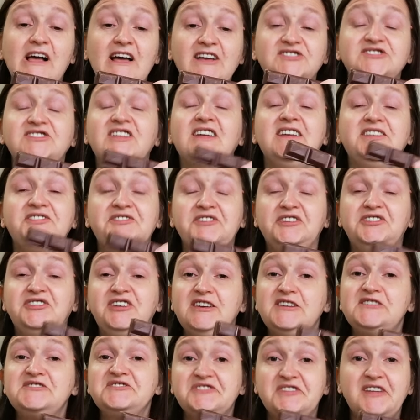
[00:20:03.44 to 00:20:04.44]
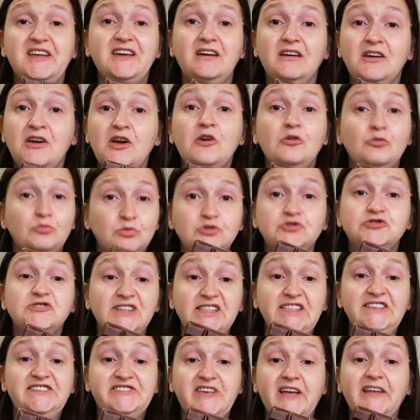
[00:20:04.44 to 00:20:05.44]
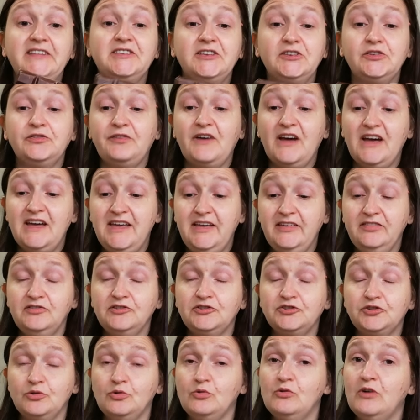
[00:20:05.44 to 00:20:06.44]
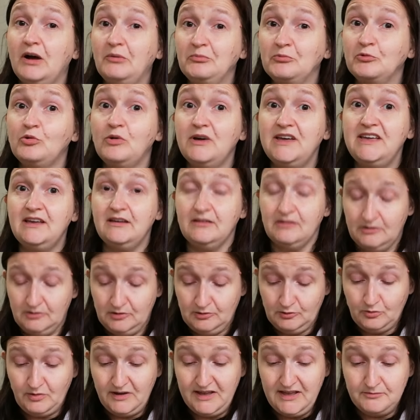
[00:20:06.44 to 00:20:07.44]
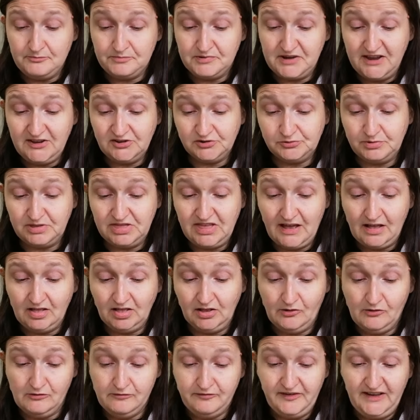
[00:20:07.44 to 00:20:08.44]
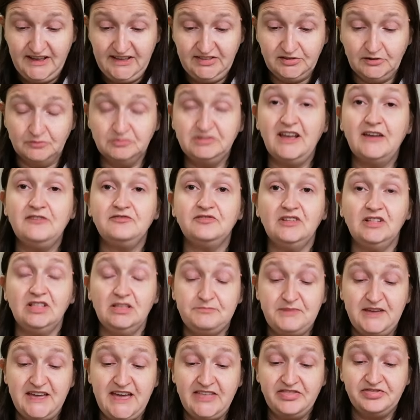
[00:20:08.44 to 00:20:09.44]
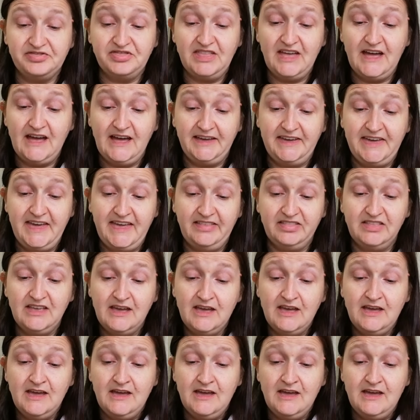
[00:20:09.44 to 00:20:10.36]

last night to taste it was really satisfying. So I'm quite impressed with that little find. I'll definitely be getting that again.